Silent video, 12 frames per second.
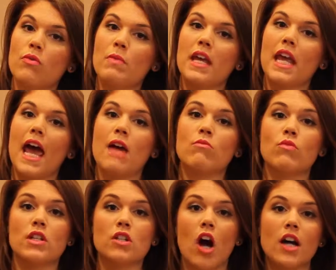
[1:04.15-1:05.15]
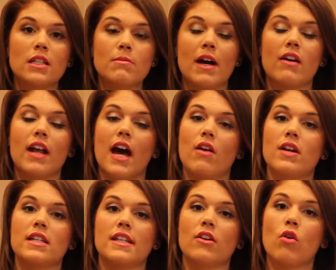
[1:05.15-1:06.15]
with me and we talked about how
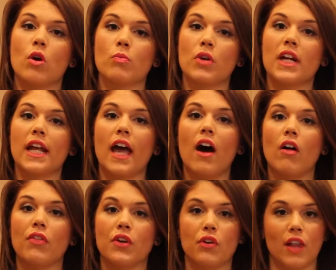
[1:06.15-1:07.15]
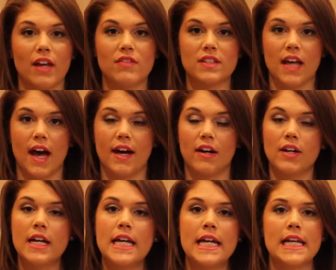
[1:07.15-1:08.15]
he's incorporating a healthier lifestyle.
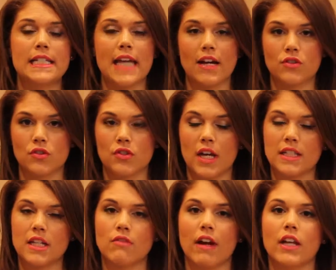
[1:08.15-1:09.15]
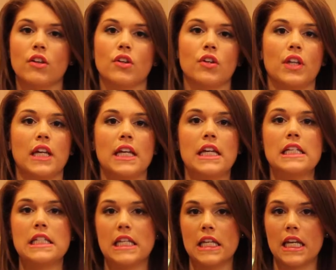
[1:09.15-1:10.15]
He's exercising regularly,
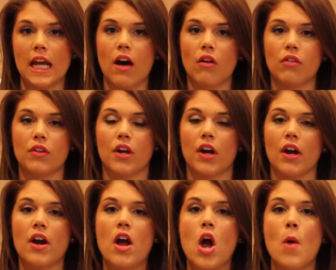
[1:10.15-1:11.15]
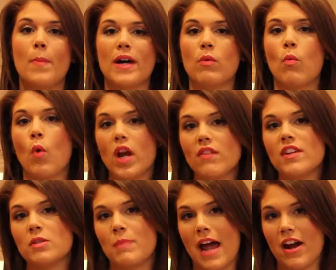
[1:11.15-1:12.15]
he's eating healthier, but one of
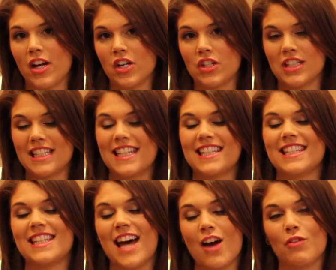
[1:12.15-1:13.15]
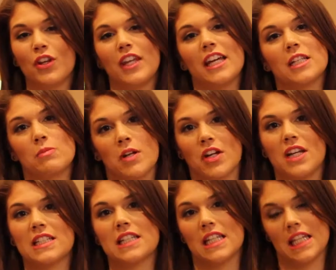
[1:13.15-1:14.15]
his barriers is he's not really
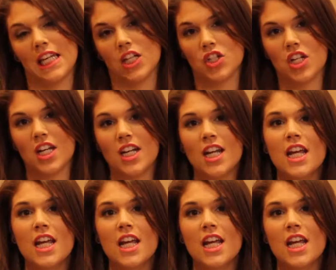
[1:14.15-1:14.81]
experienced in the kitchen.